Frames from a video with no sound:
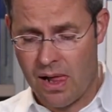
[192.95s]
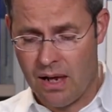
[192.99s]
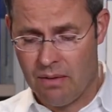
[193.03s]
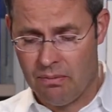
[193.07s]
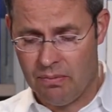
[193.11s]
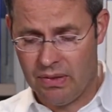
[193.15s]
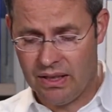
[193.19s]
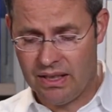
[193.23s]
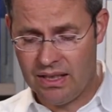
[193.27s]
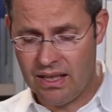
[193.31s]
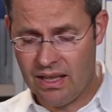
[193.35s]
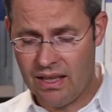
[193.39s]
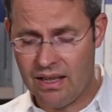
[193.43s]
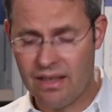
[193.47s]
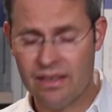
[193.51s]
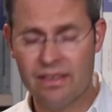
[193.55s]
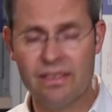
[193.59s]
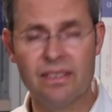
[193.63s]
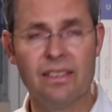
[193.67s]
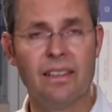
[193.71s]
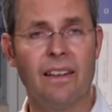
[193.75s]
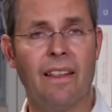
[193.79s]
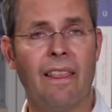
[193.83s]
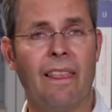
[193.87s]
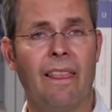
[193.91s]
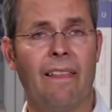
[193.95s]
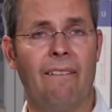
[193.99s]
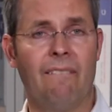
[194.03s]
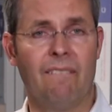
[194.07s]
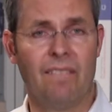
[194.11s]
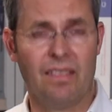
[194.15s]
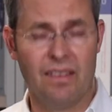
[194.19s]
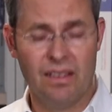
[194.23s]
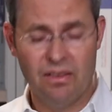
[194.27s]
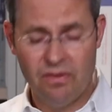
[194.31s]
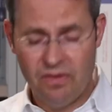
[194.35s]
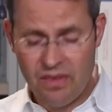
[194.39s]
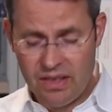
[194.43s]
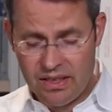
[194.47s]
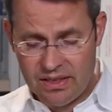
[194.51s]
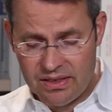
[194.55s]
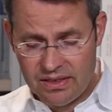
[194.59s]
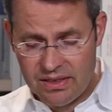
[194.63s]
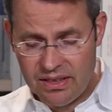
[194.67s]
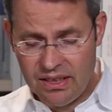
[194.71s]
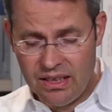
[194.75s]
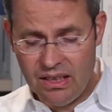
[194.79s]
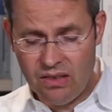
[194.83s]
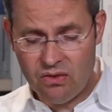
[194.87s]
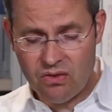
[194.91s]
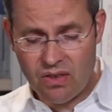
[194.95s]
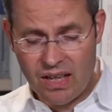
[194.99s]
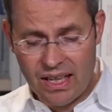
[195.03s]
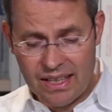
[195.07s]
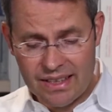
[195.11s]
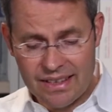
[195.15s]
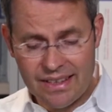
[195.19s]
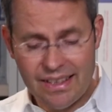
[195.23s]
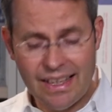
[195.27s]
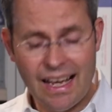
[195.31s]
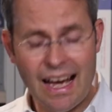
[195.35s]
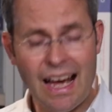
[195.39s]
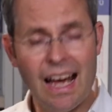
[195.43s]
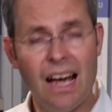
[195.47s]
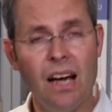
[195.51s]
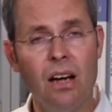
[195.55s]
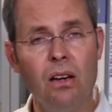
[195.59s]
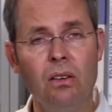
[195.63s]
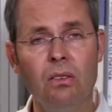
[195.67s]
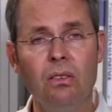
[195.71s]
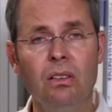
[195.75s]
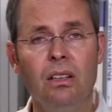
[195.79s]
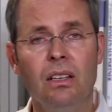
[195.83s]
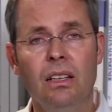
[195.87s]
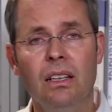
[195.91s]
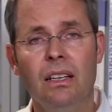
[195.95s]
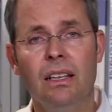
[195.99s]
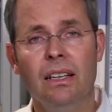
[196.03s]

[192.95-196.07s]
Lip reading: because the VC right now